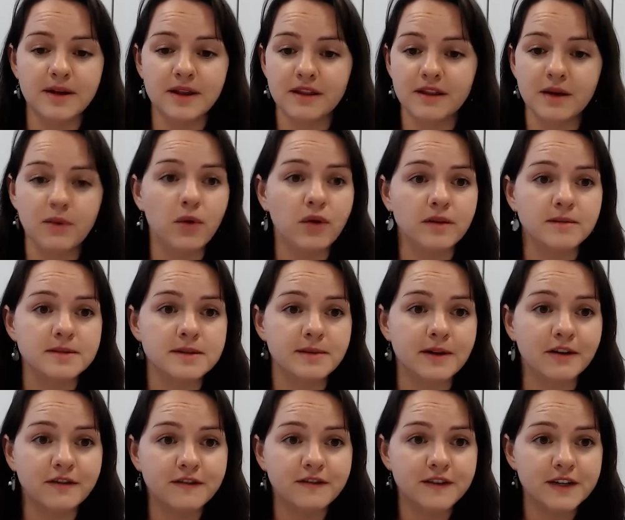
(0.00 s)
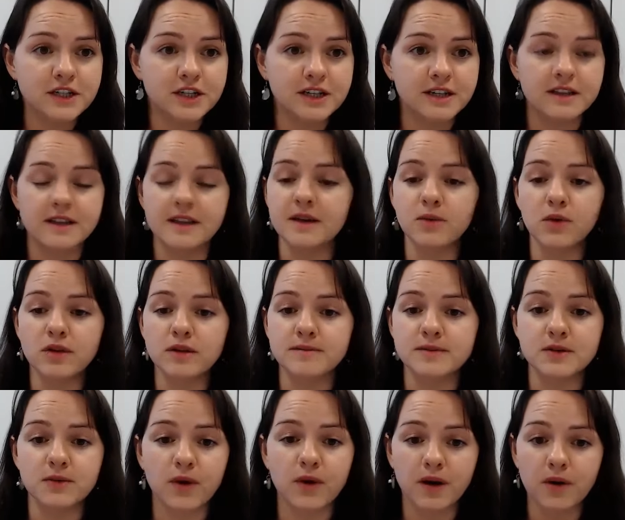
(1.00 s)
they want them to be efficient, they want them
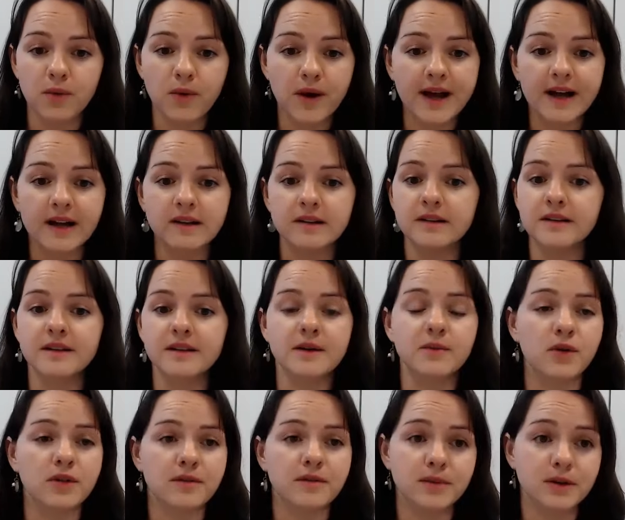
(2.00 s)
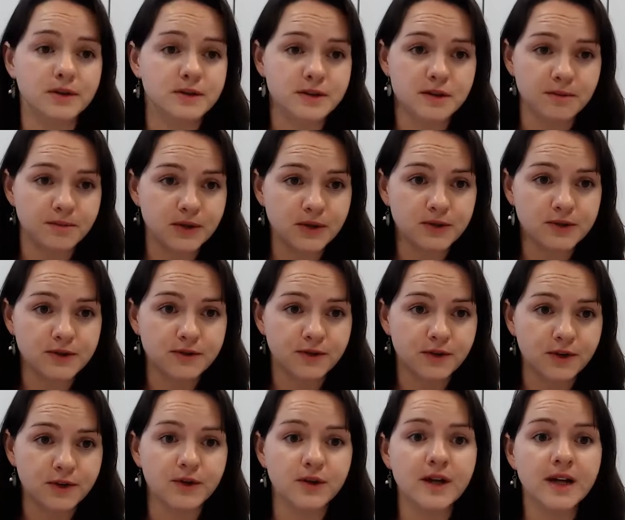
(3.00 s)
to work well, they want them because they're
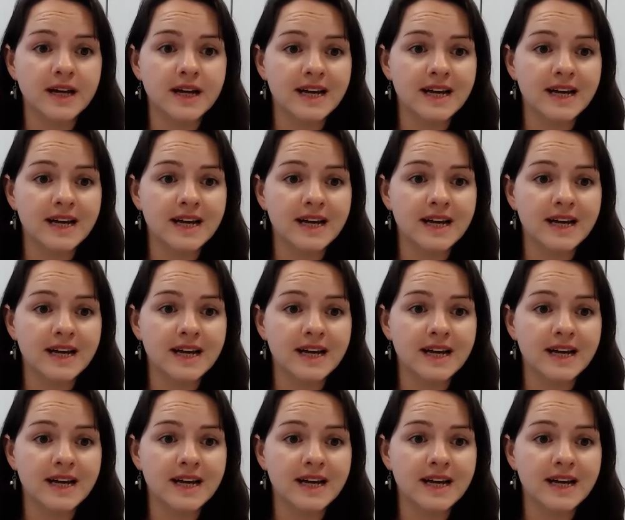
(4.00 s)
beautiful.